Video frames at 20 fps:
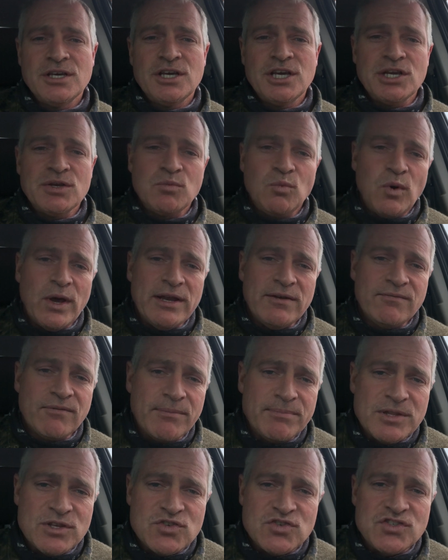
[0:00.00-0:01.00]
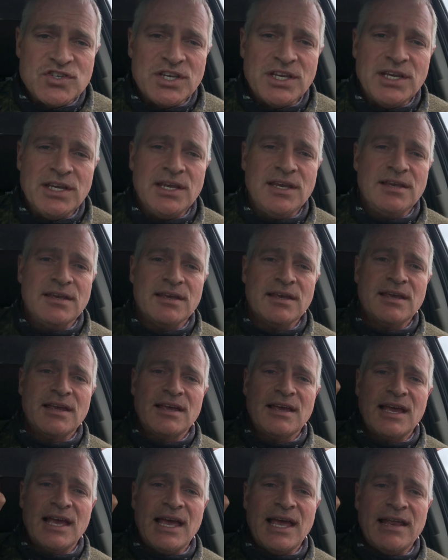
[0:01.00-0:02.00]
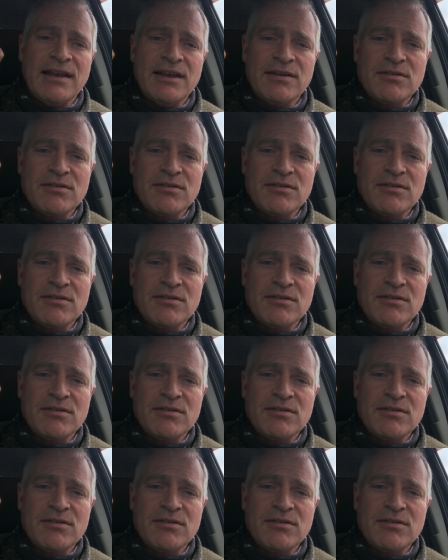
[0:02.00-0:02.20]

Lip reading: It went from the sea and